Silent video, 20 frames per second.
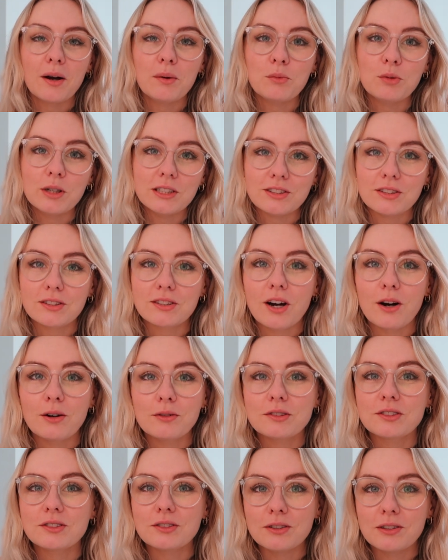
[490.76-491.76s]
which is
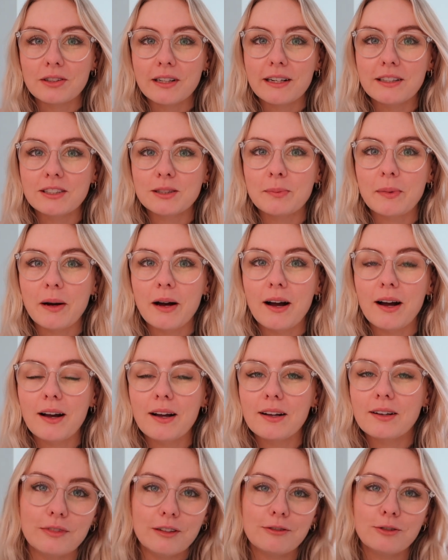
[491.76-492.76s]
cold storage, but
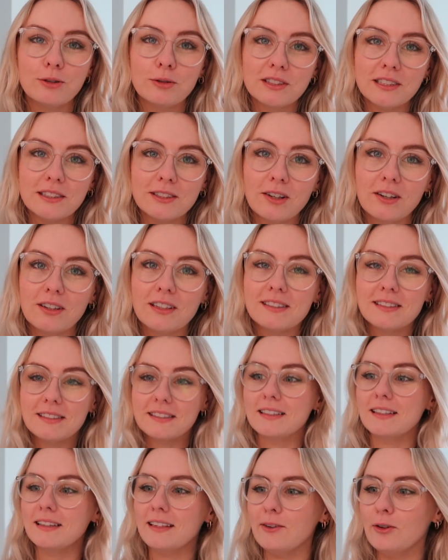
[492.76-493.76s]
$40
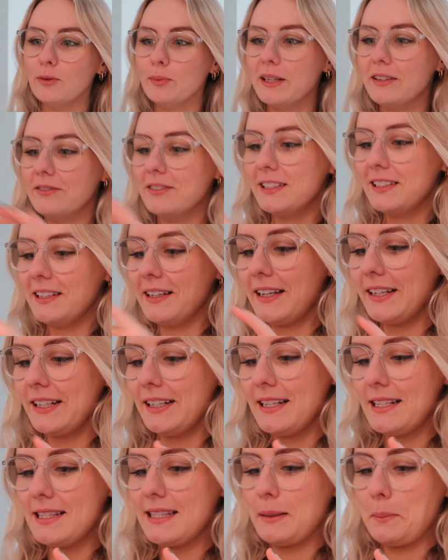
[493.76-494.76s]
is a little bit
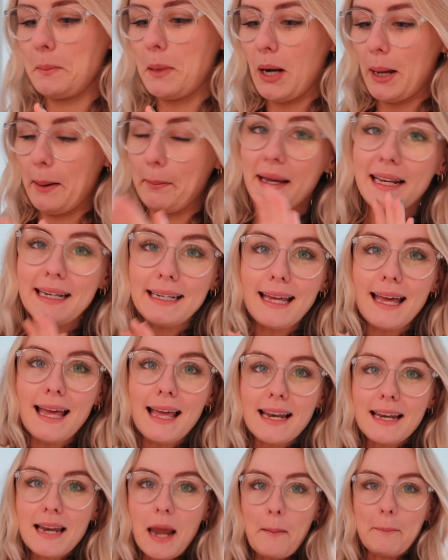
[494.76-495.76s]
ridiculous in my
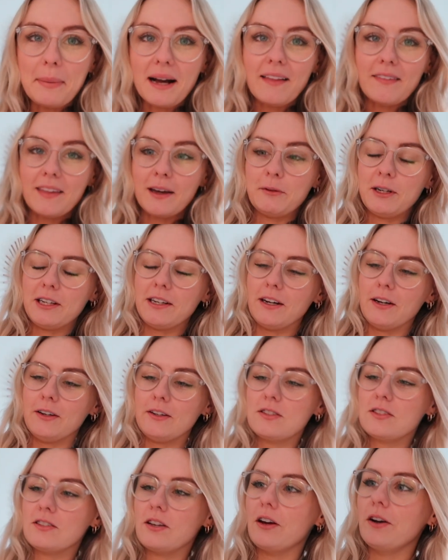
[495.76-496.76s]
opinion, but there we go.
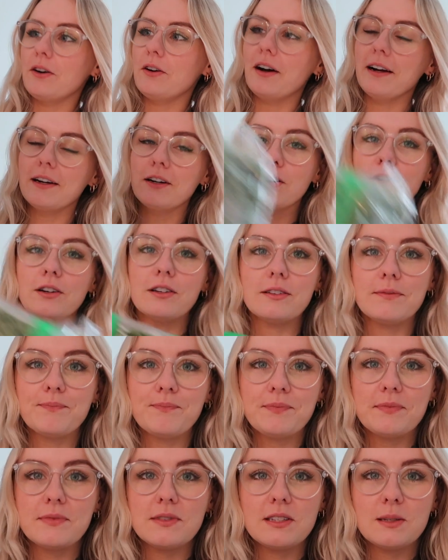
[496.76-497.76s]
So I got
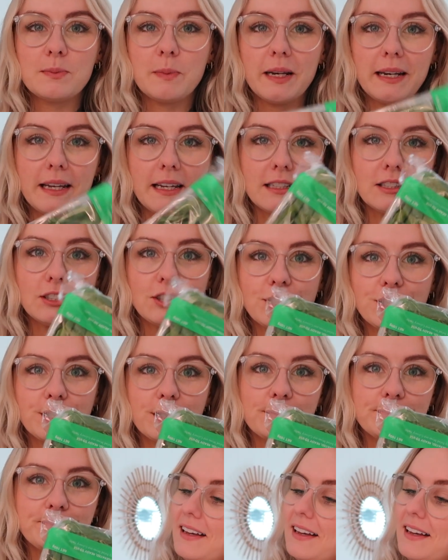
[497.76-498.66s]
spinach.